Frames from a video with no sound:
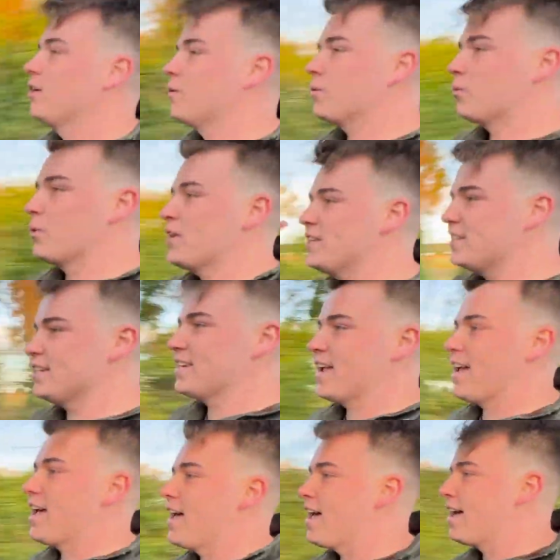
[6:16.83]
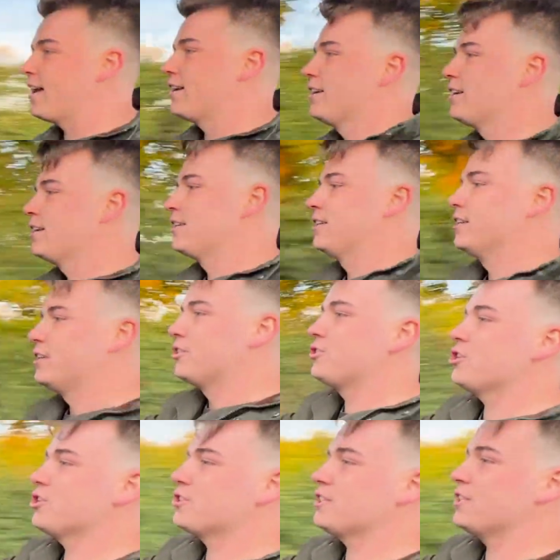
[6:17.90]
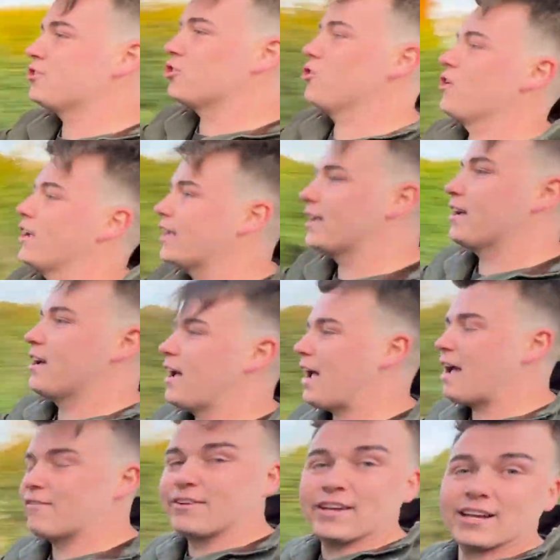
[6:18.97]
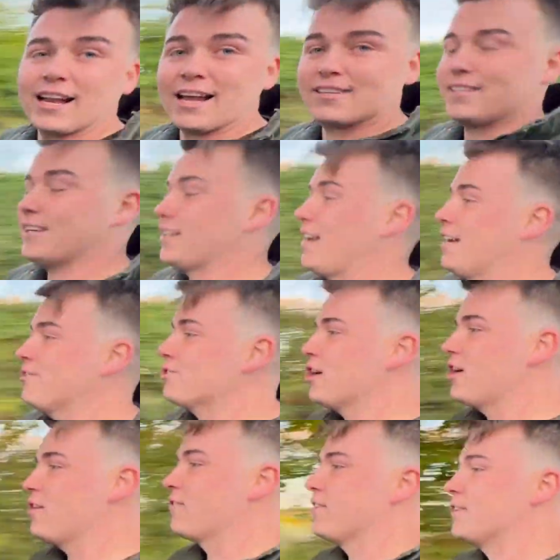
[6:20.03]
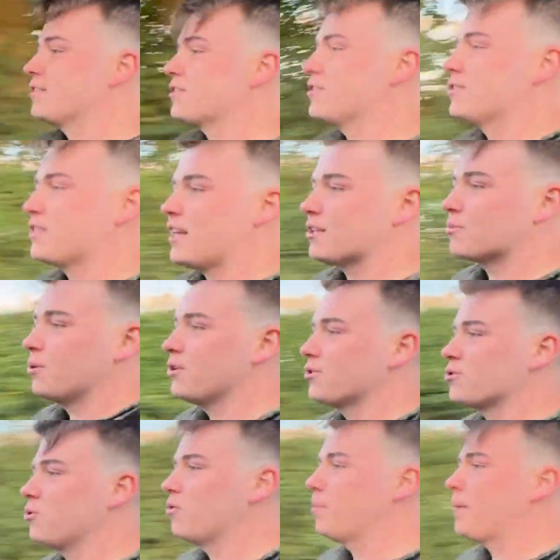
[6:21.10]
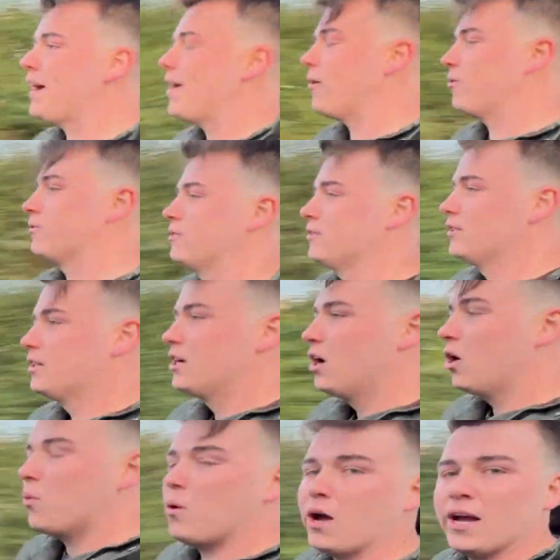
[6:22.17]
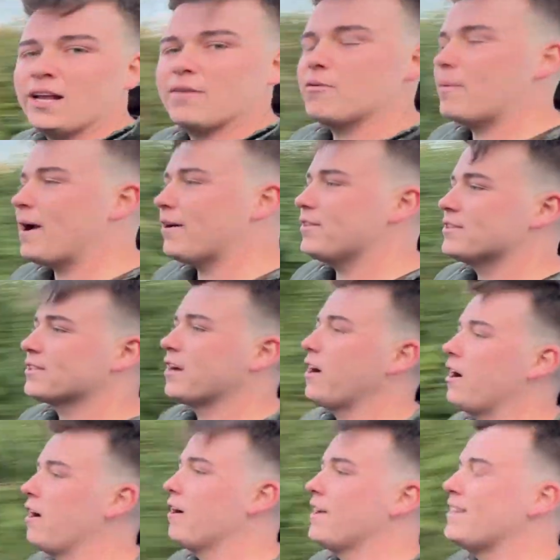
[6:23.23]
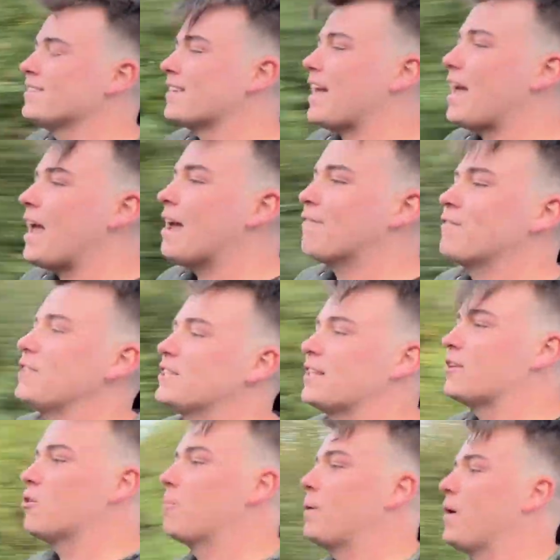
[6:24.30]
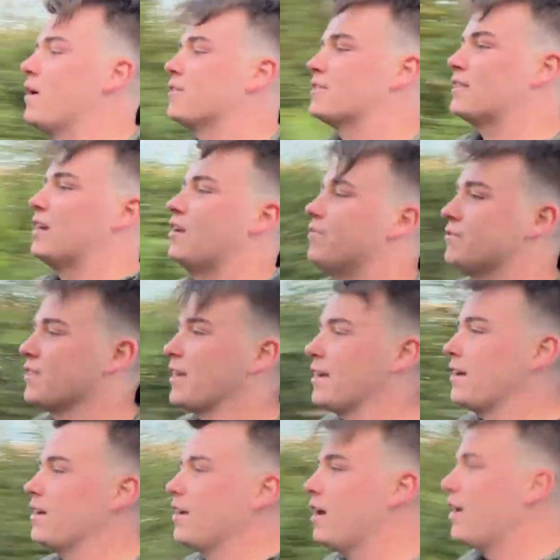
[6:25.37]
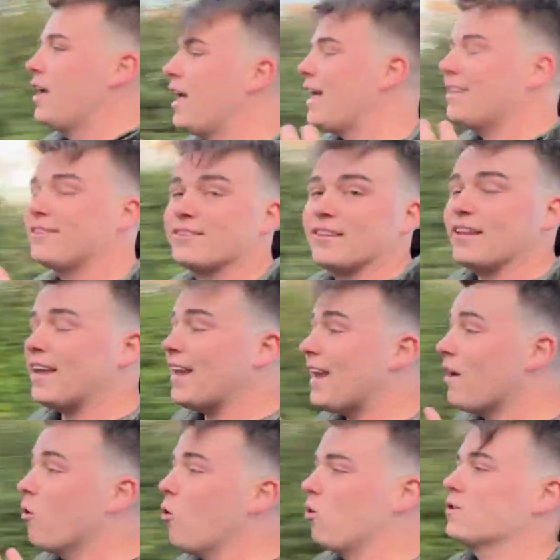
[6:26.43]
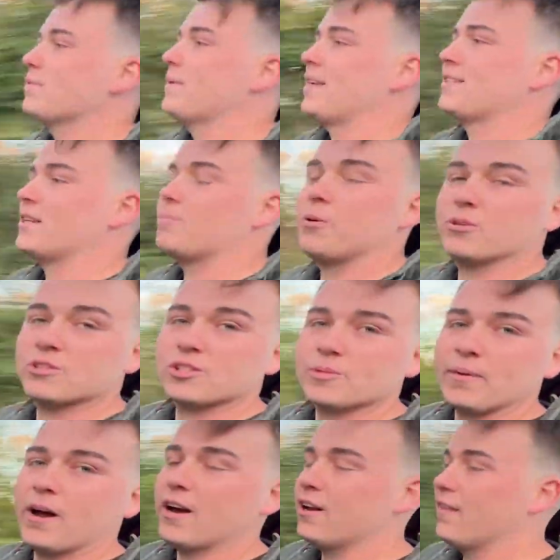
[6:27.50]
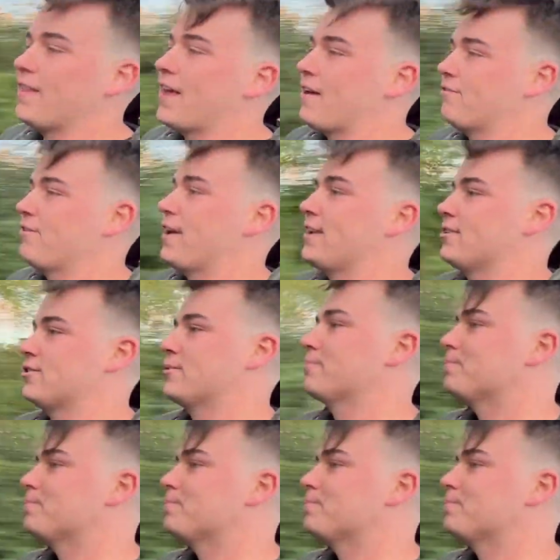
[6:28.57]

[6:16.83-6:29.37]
the wind in your hair, just enjoying having a classic Land Rover, because that's what it's all about. What I love about this car is every single person loves it. It automatically puts a smile on their face.